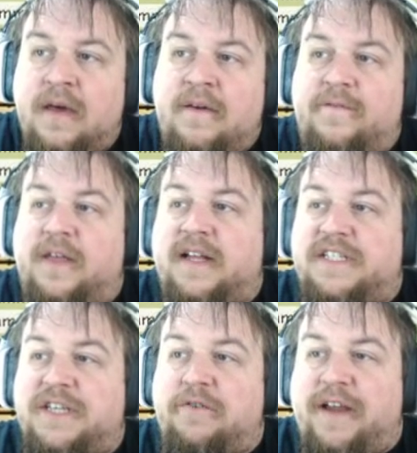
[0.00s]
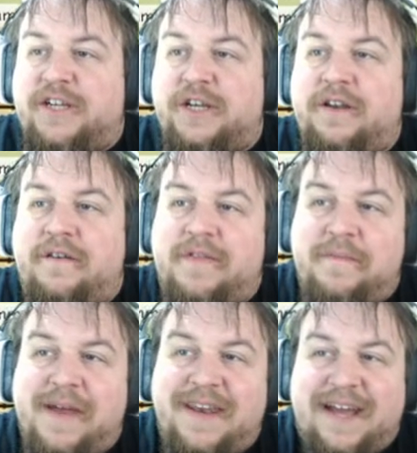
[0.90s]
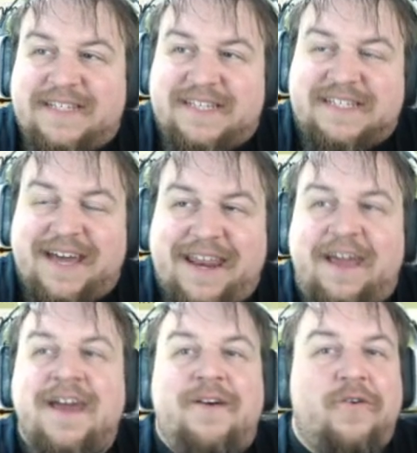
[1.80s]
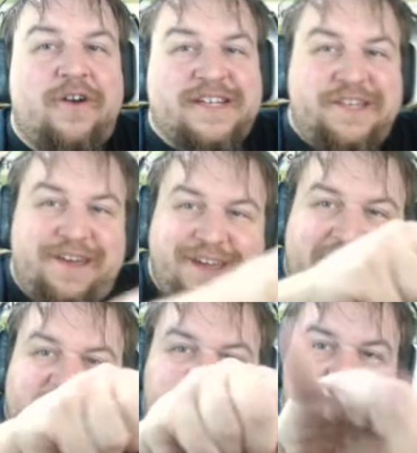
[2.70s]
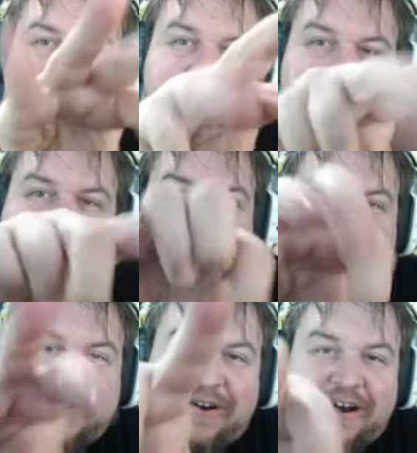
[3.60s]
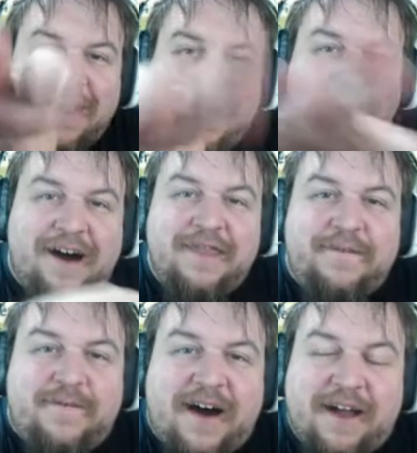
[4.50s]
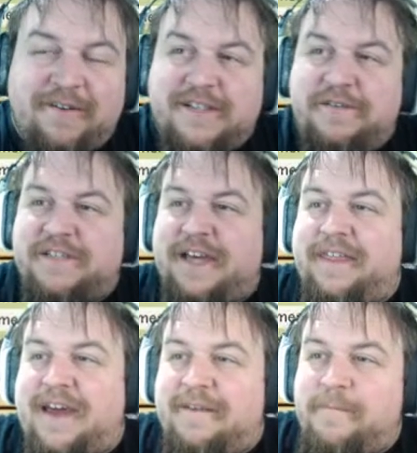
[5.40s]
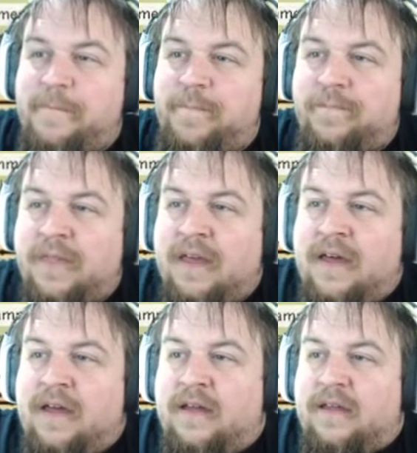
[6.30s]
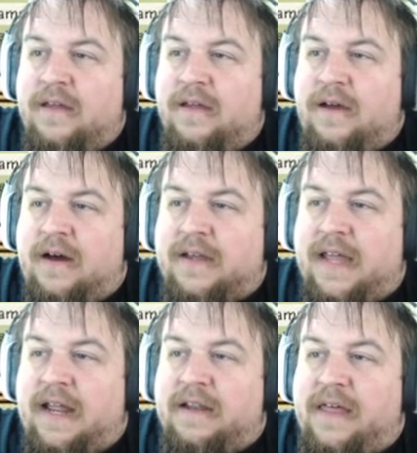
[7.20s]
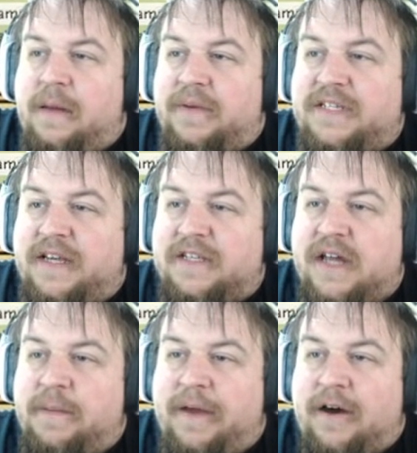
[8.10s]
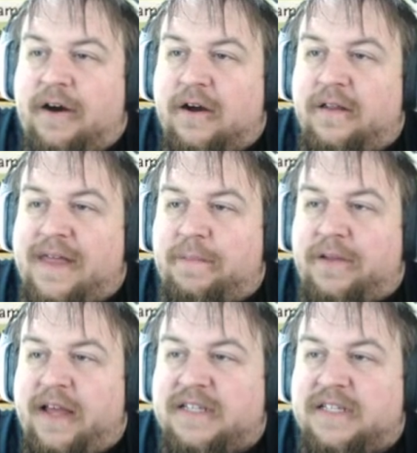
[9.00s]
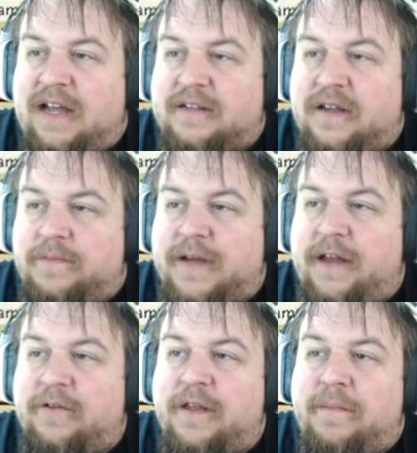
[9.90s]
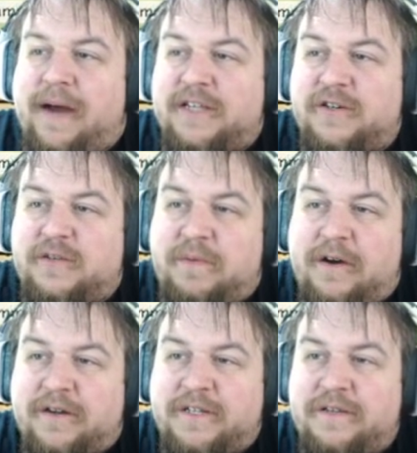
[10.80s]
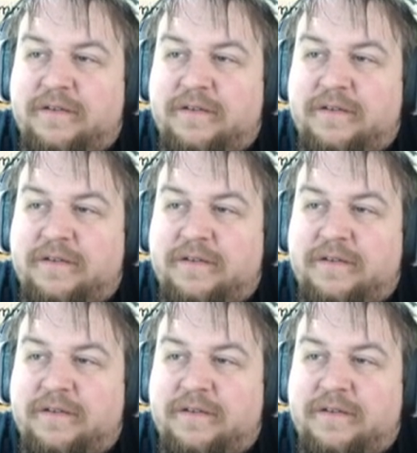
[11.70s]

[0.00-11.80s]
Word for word: For the consideration of the Midnight Society, orcs, you, you got to sprinkle the powder on the fire as you say that. Uh, getting into the embassy is going to be hard. That place is locked up tighter than a miser's purse.